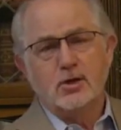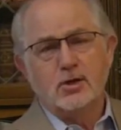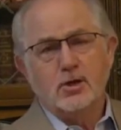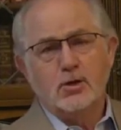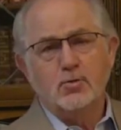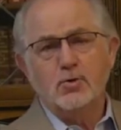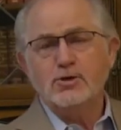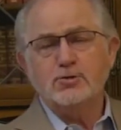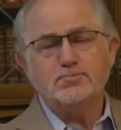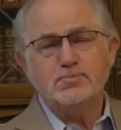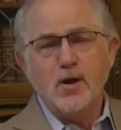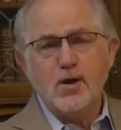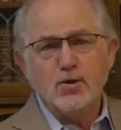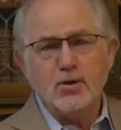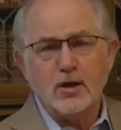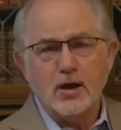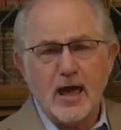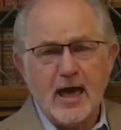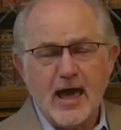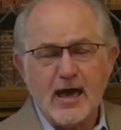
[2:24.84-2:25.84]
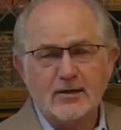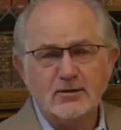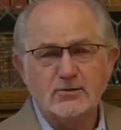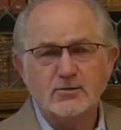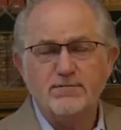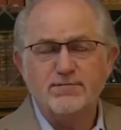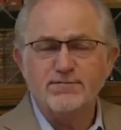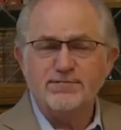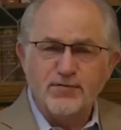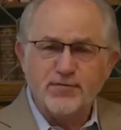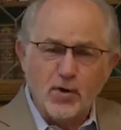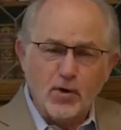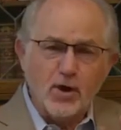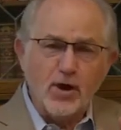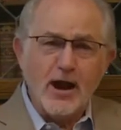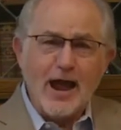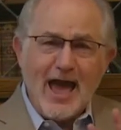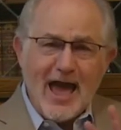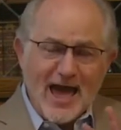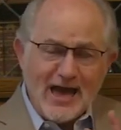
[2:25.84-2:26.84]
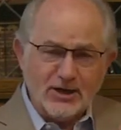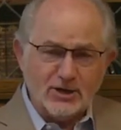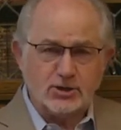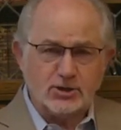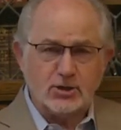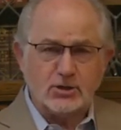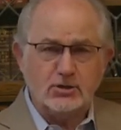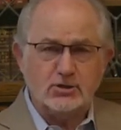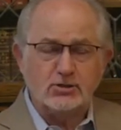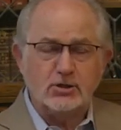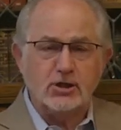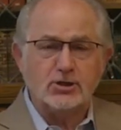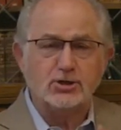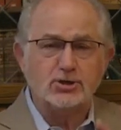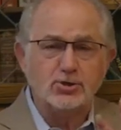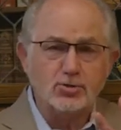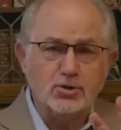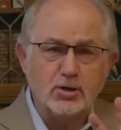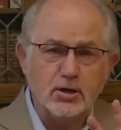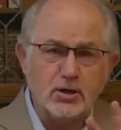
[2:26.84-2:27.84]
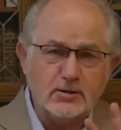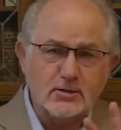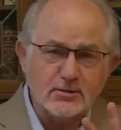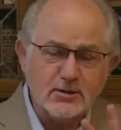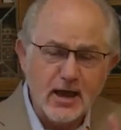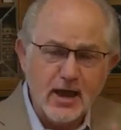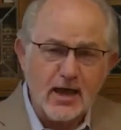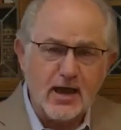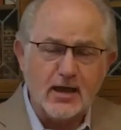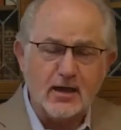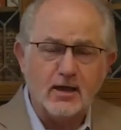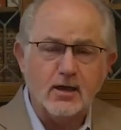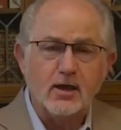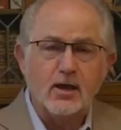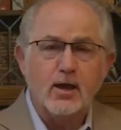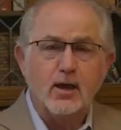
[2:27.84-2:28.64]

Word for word: We spoke last of four actions that you can take